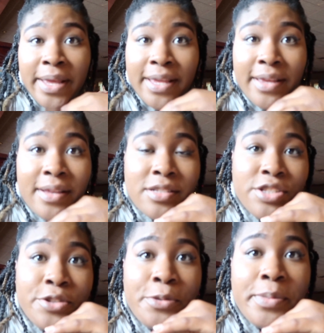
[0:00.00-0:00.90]
bacon
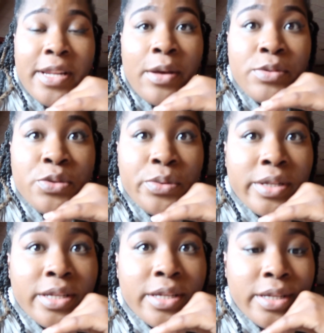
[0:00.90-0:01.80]
soup, and that was
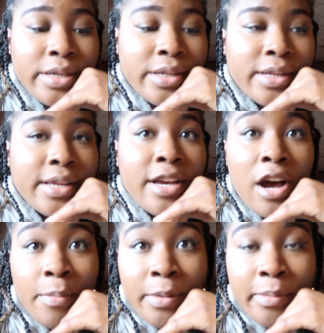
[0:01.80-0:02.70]
really good. He
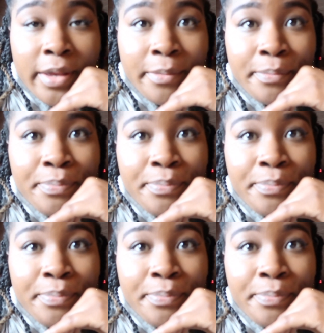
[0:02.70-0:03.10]
copied me.